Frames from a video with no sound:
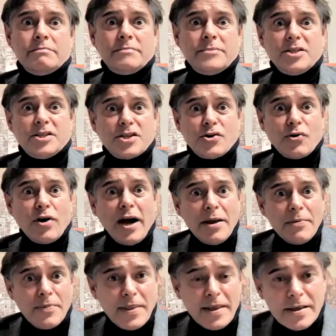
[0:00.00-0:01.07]

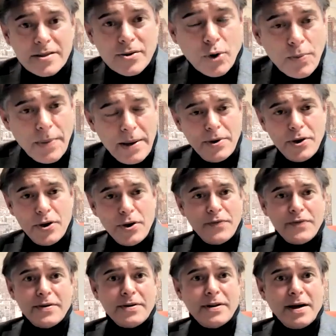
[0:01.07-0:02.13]
describe this, or maybe you
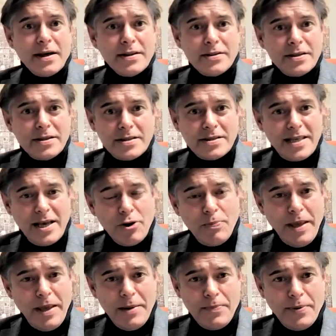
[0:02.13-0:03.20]
even tell
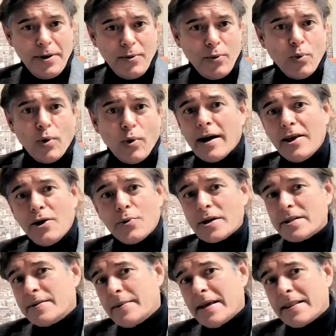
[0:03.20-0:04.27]
people why you
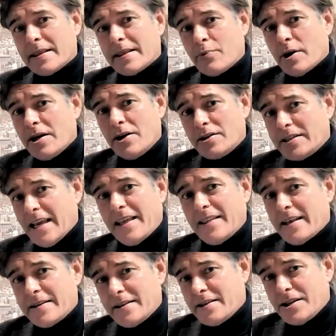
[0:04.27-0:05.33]
wanted to make, why you're taking
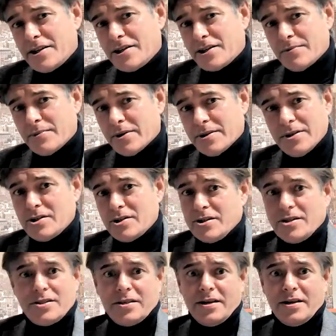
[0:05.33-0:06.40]
that decision, because it's
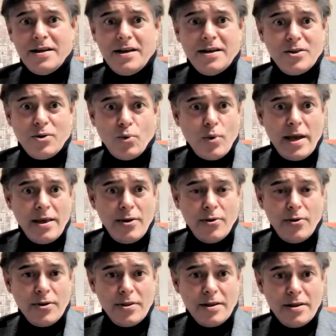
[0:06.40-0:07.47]
just the way
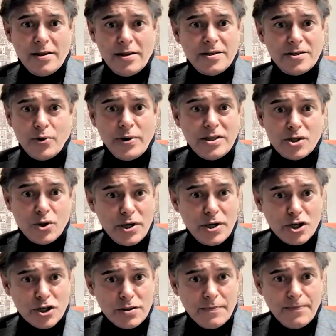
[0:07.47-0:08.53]
you know, it's your
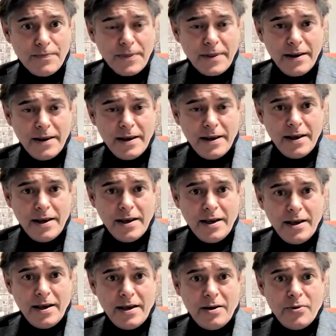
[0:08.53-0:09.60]
intuition.
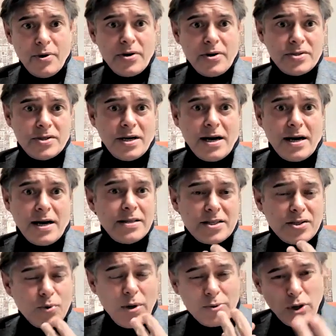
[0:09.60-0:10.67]
Whereas this
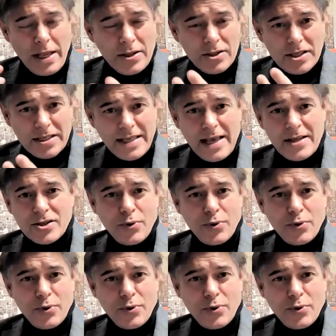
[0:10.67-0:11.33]
is what I'm trying to understand.